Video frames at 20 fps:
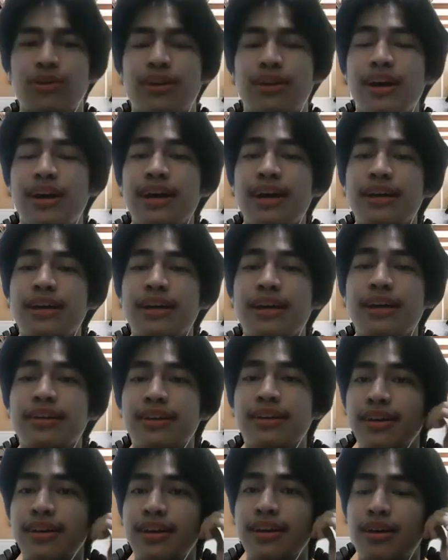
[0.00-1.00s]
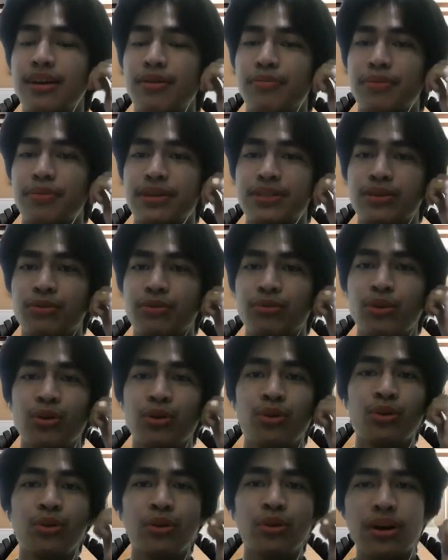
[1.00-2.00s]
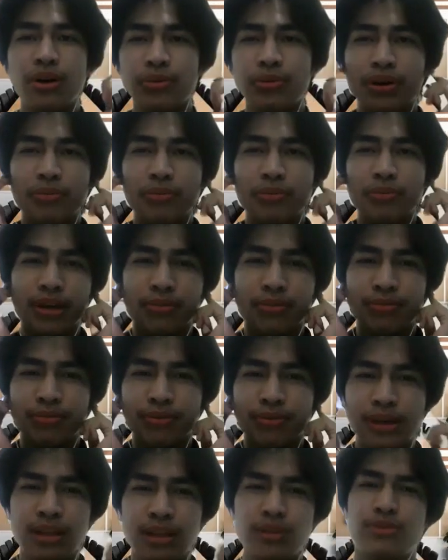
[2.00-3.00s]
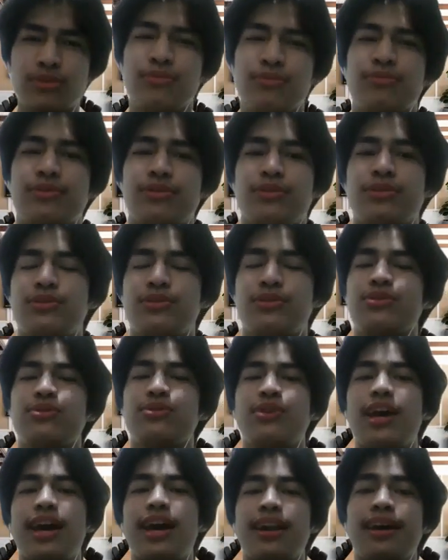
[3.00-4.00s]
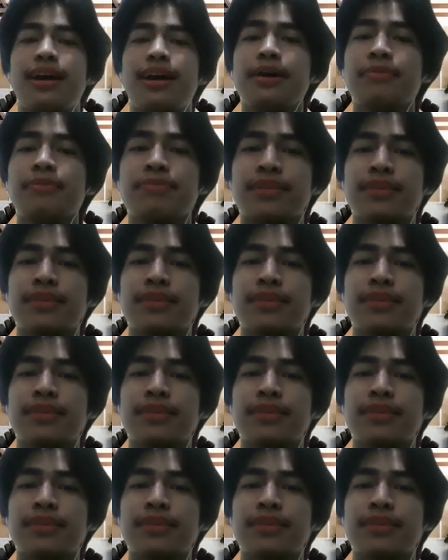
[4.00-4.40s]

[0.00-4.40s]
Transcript: you, Anna. First of all, I want to make clear you to Anna.